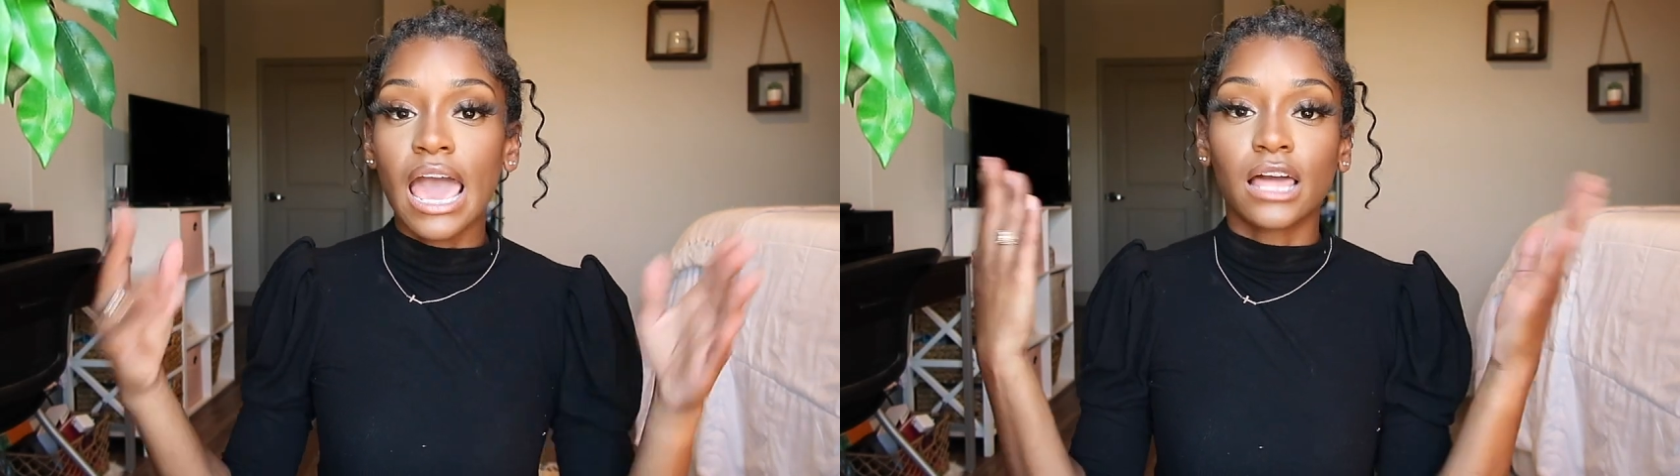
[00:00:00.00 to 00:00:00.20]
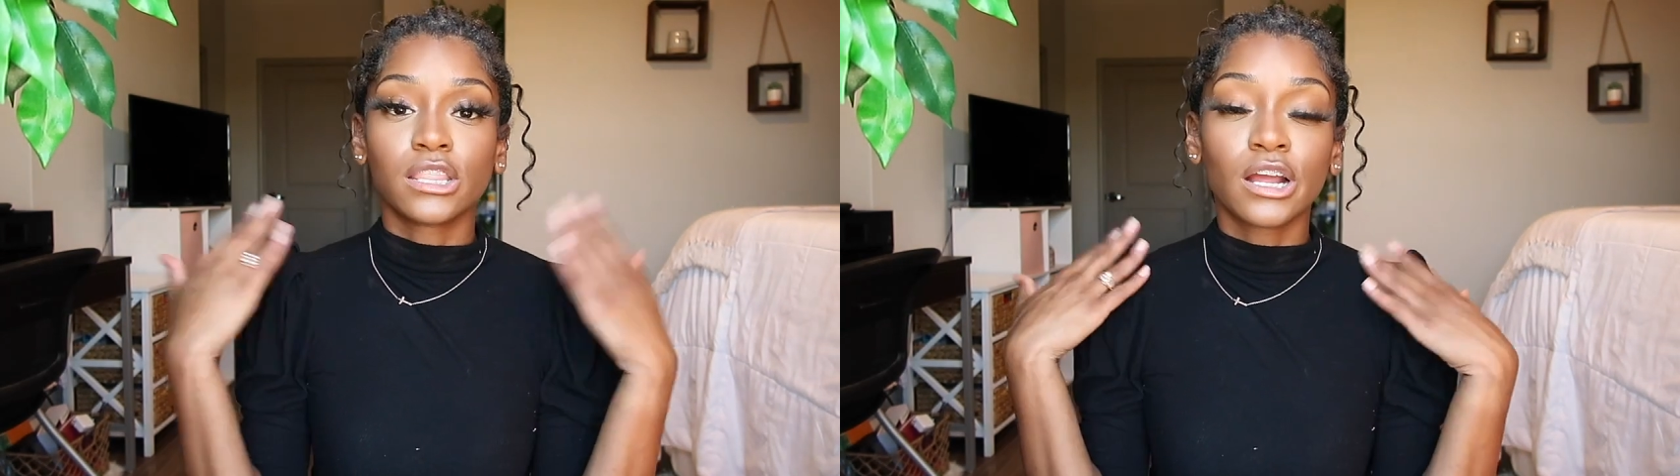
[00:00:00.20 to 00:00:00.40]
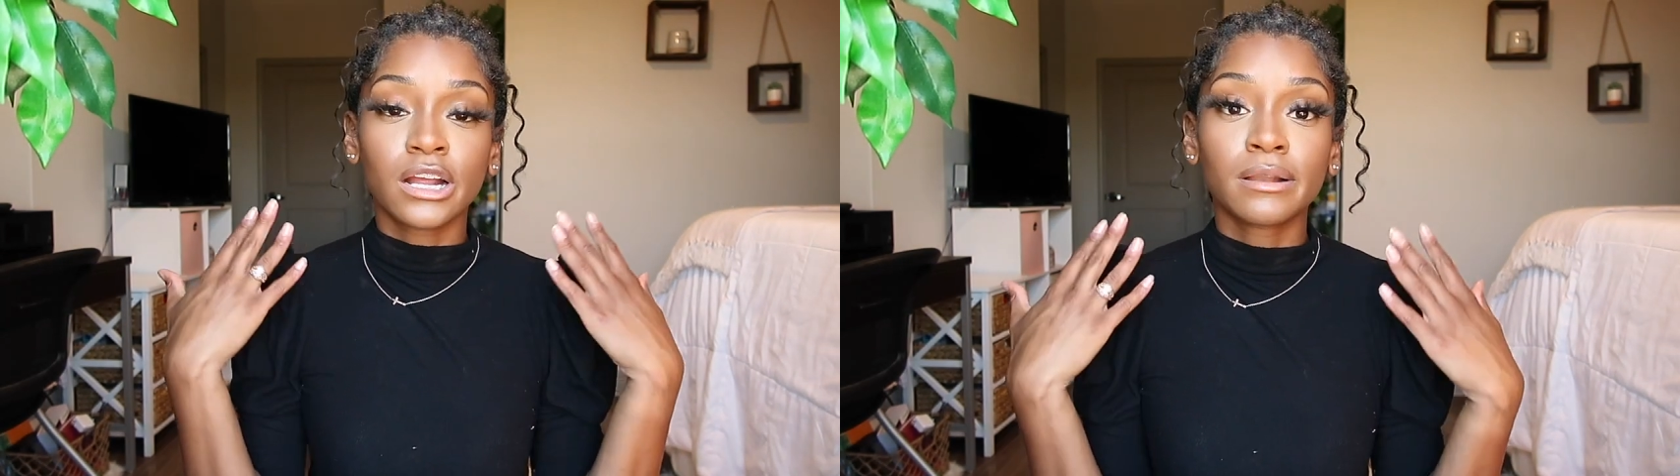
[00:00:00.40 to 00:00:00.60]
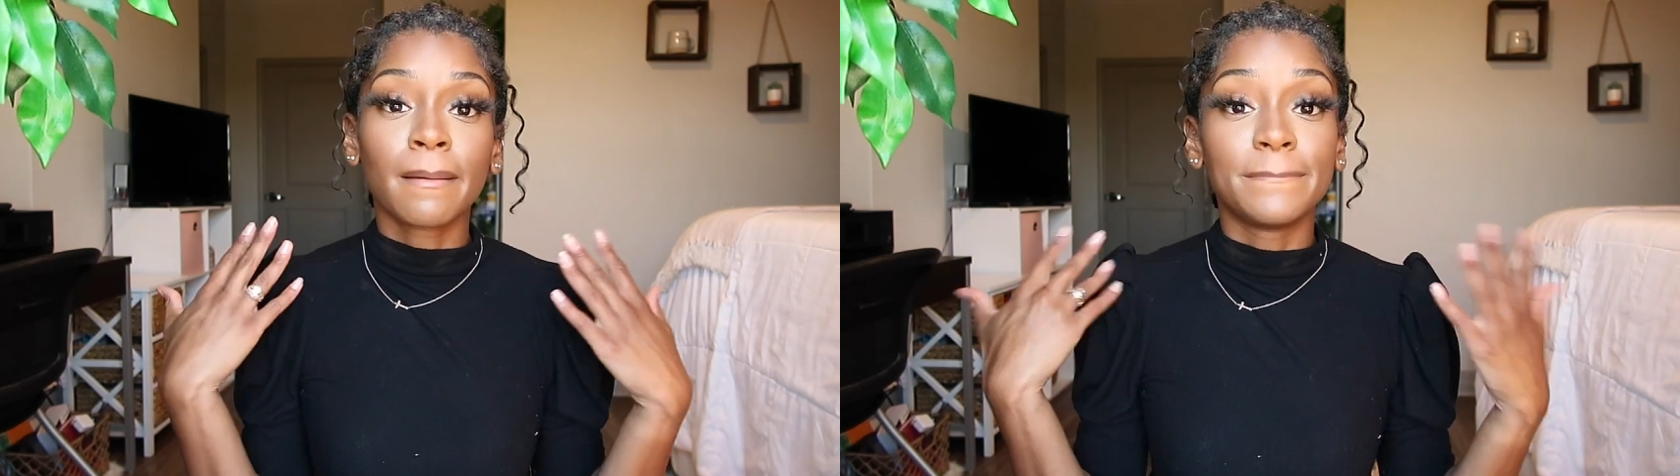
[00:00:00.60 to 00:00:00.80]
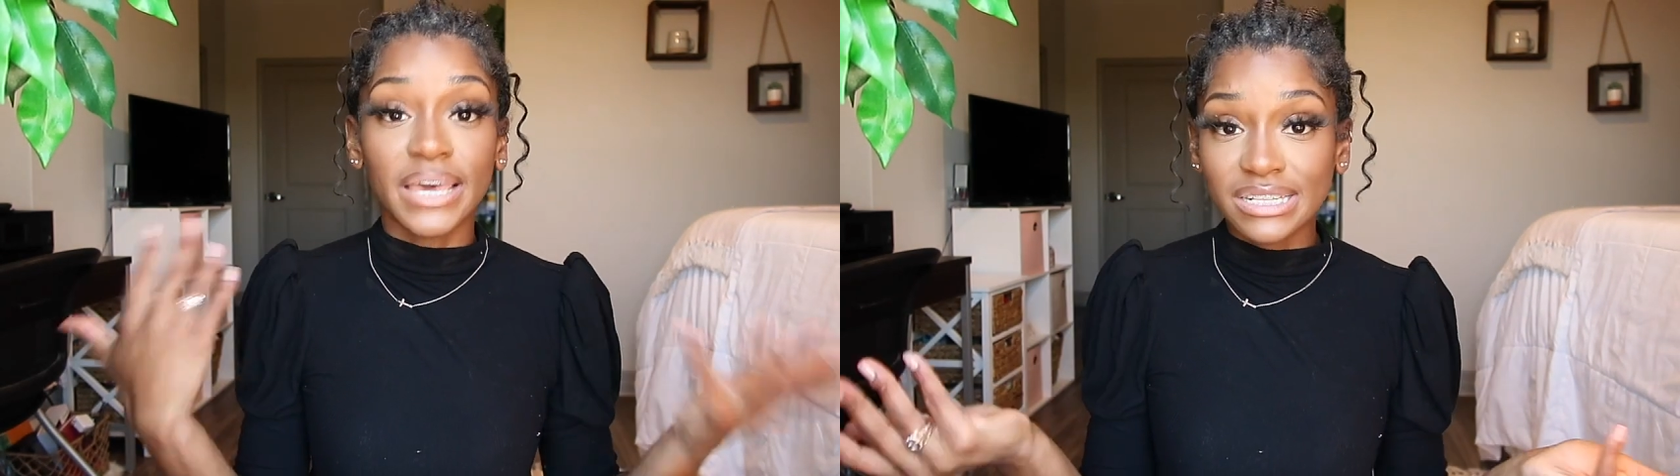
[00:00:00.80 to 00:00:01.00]
I learn
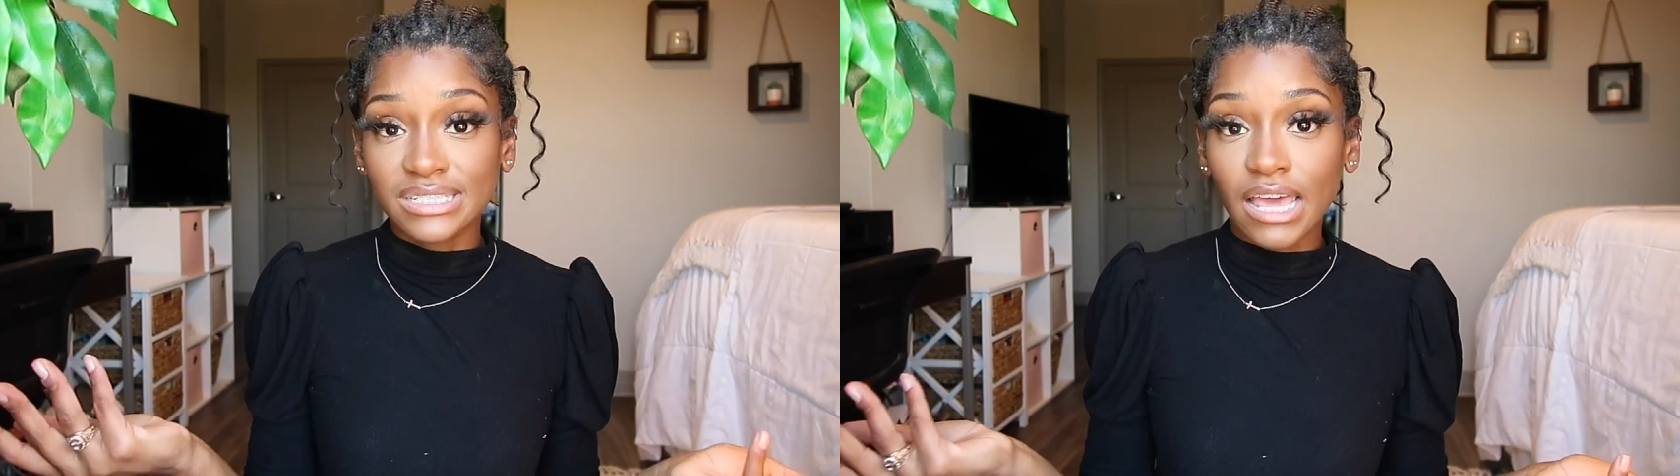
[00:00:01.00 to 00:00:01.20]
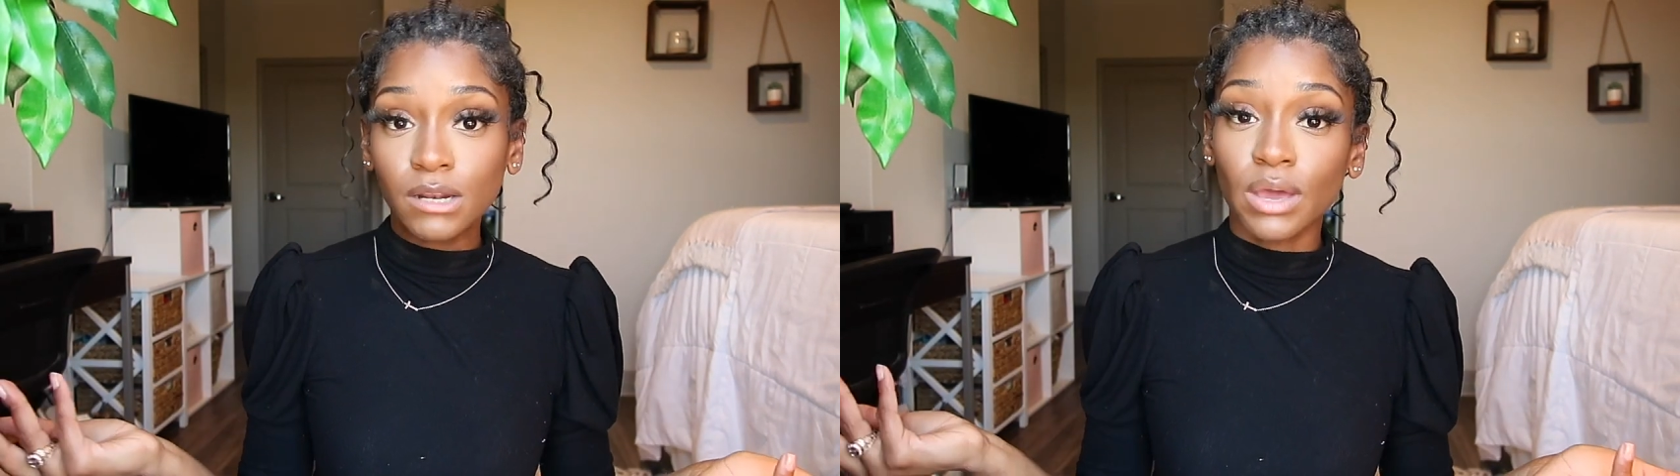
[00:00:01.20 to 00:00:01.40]
best that